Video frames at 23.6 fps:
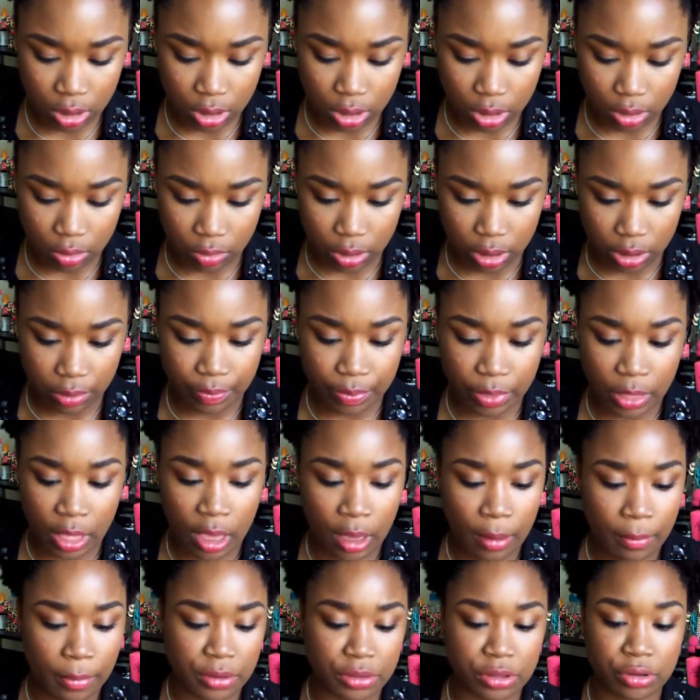Oh well.
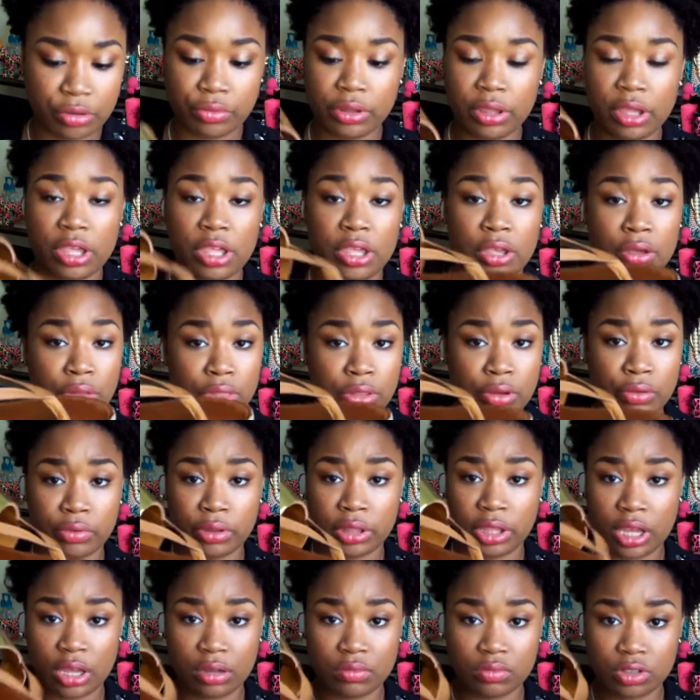But they're really cute. They're really
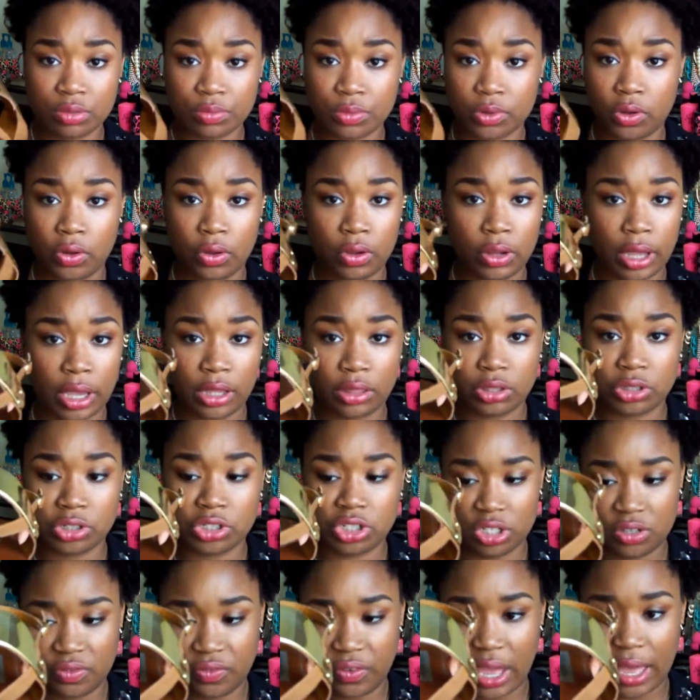comfortable. Like, they're
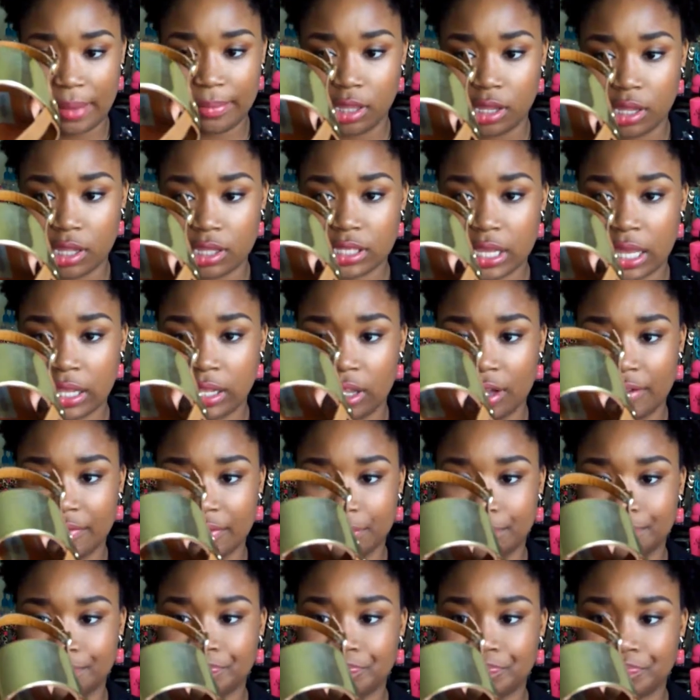just fabulous. I love
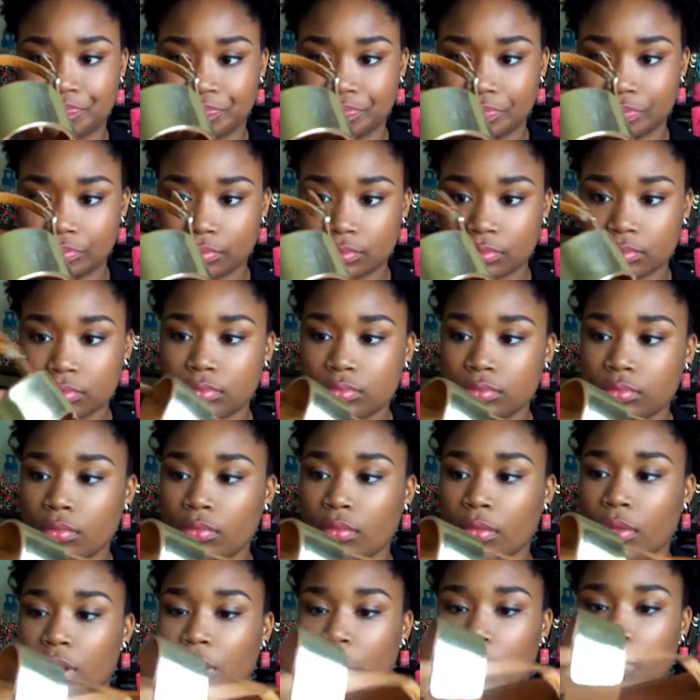them.
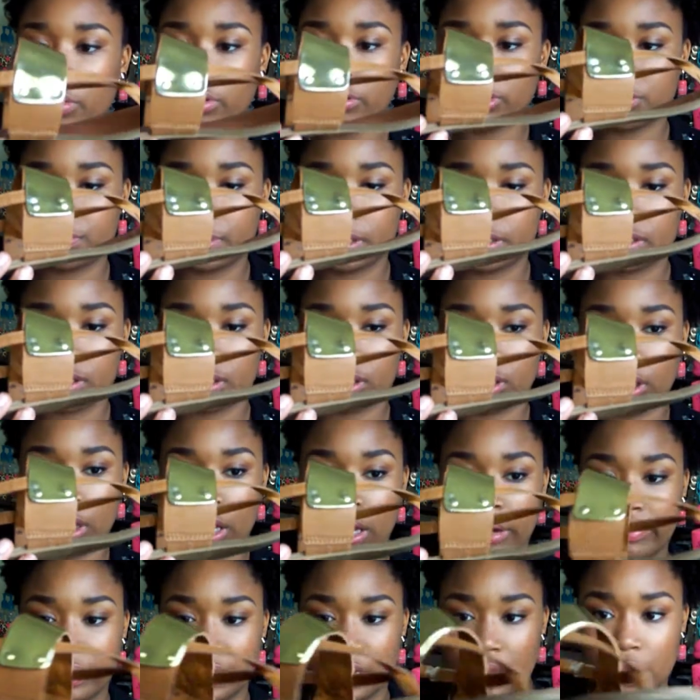And I wear these basically
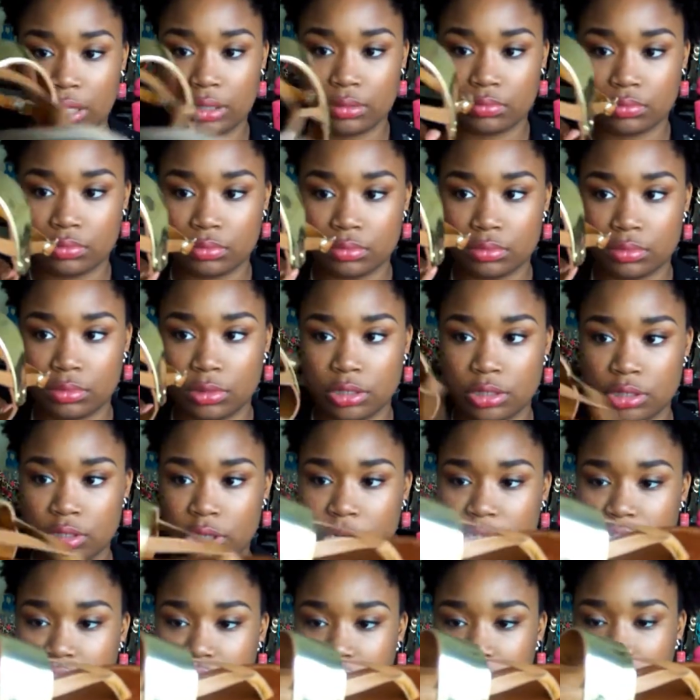every day, and
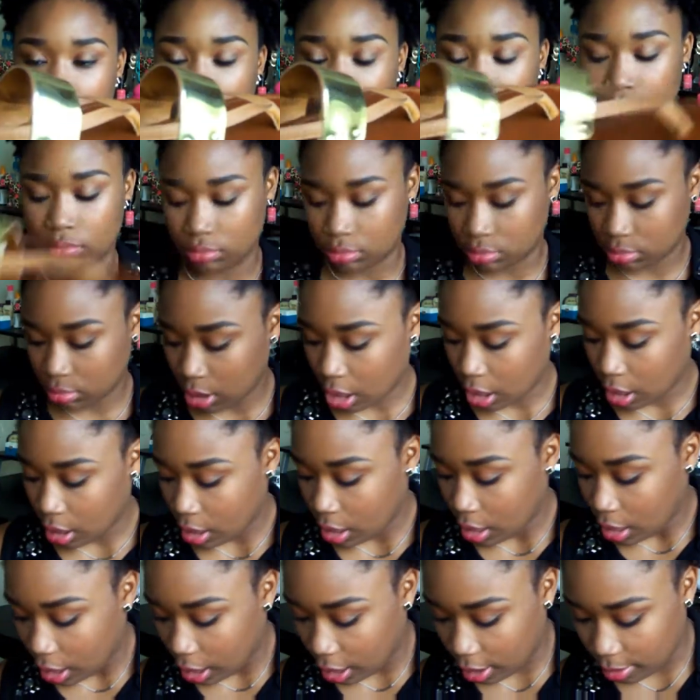I just like them.
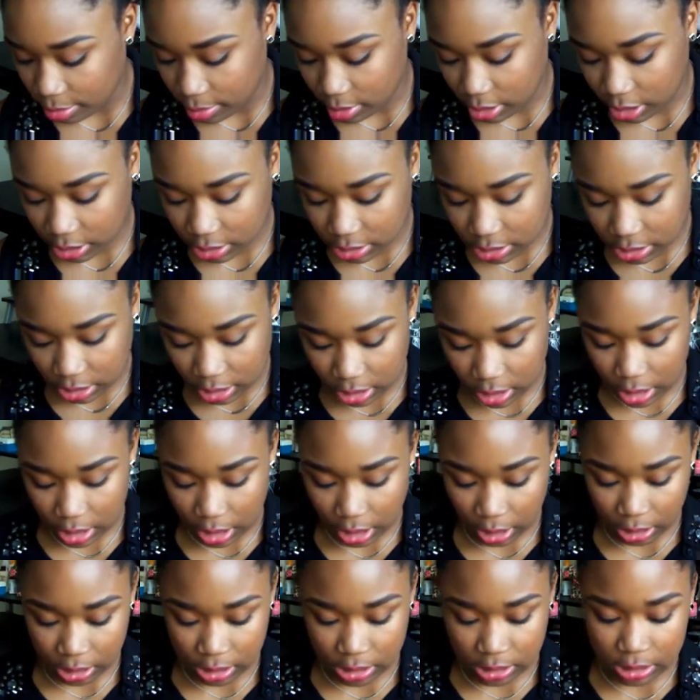The next thing
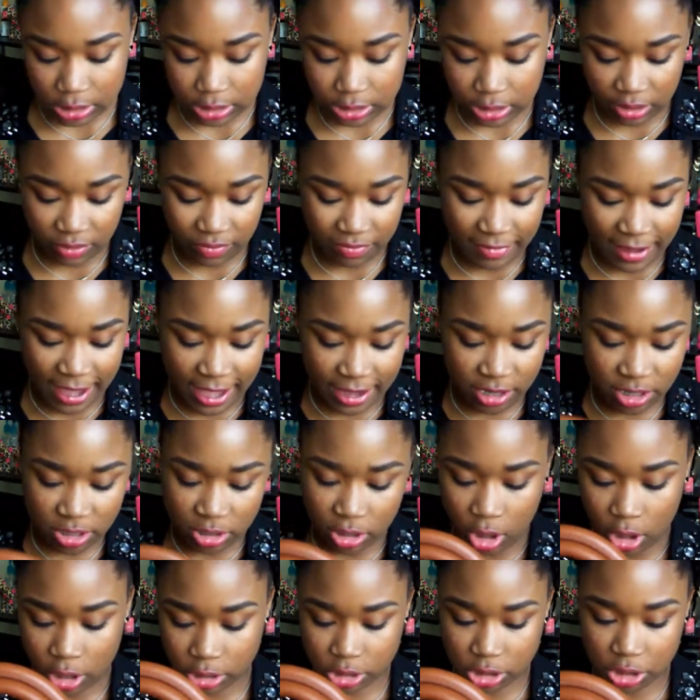is Steve Madden
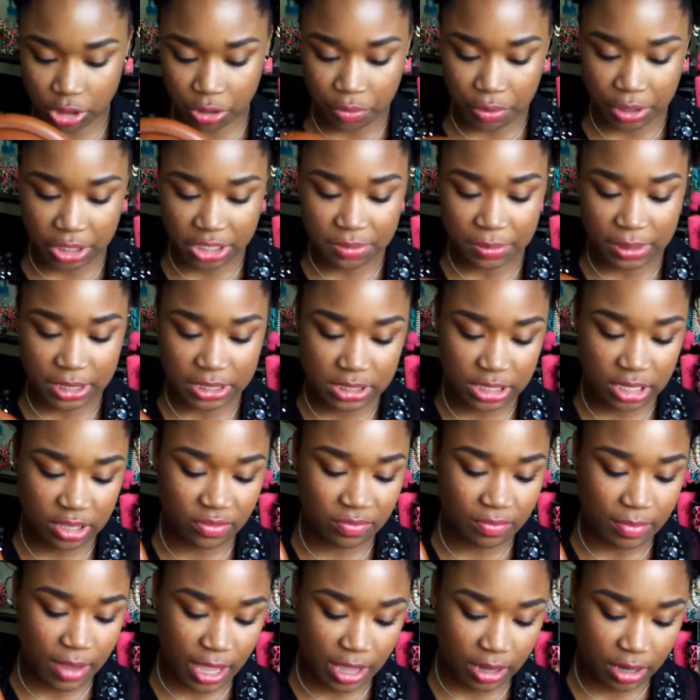also. It's my
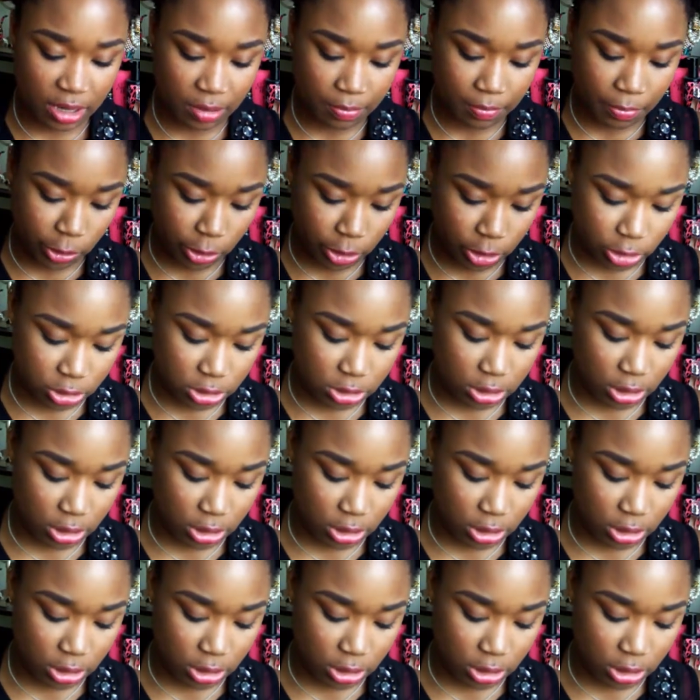Steve Madden purse.